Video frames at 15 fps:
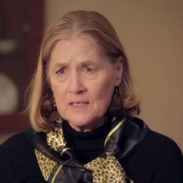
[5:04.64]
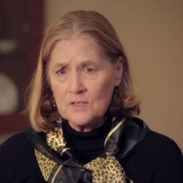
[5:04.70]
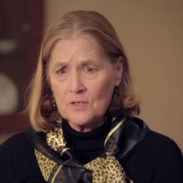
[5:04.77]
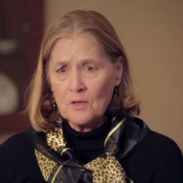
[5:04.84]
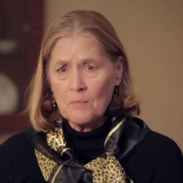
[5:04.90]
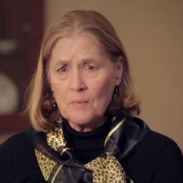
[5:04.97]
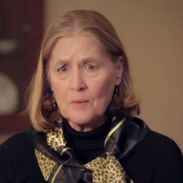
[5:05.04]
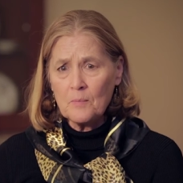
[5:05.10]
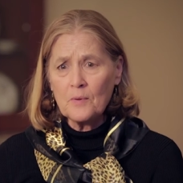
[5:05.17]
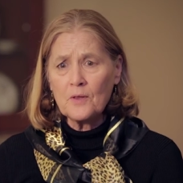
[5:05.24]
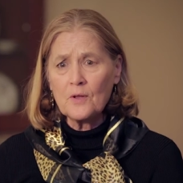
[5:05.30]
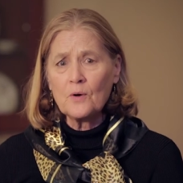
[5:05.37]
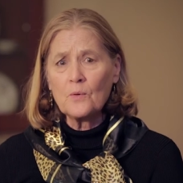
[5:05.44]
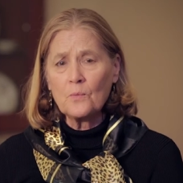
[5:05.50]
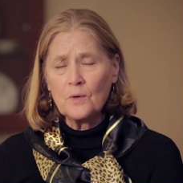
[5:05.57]
These are the people
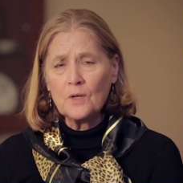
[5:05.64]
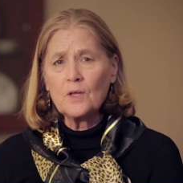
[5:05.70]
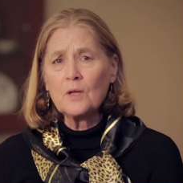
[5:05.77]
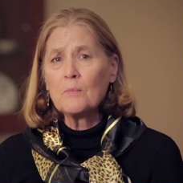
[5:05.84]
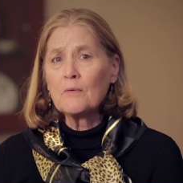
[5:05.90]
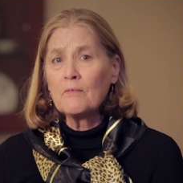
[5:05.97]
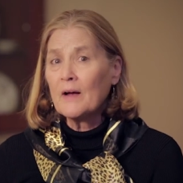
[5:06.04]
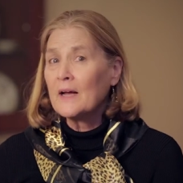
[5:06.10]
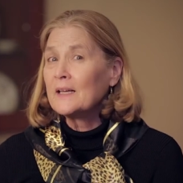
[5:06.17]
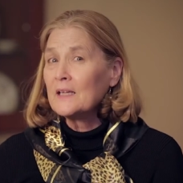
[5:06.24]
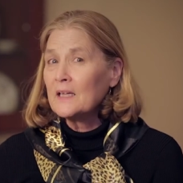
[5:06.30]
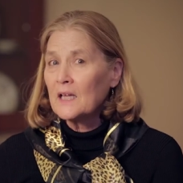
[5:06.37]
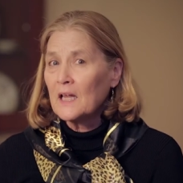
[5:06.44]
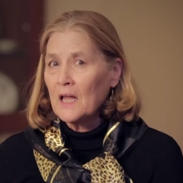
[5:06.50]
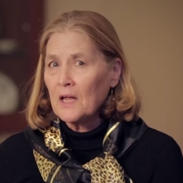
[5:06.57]
that are really
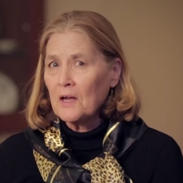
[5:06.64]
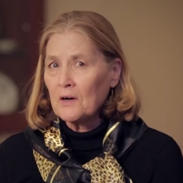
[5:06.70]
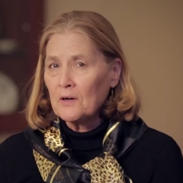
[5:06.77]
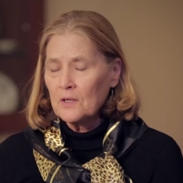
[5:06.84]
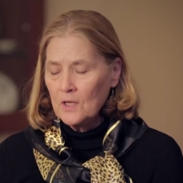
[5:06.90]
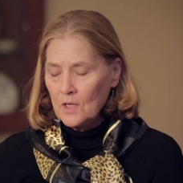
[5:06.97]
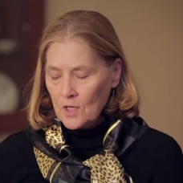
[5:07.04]
providing the care.